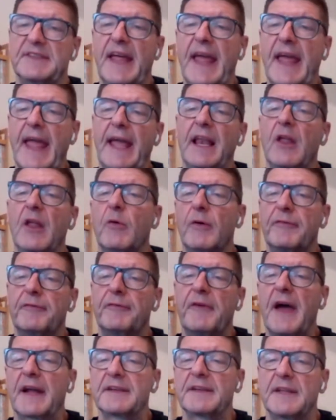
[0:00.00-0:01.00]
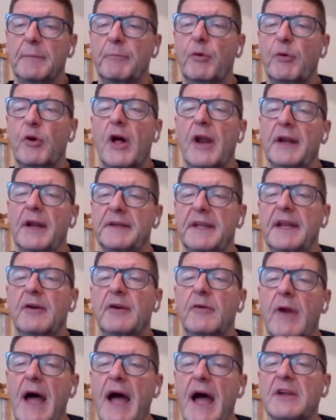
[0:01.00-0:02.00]
the halo effect and product
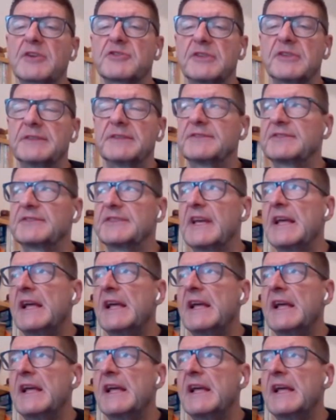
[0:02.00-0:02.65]
interactions.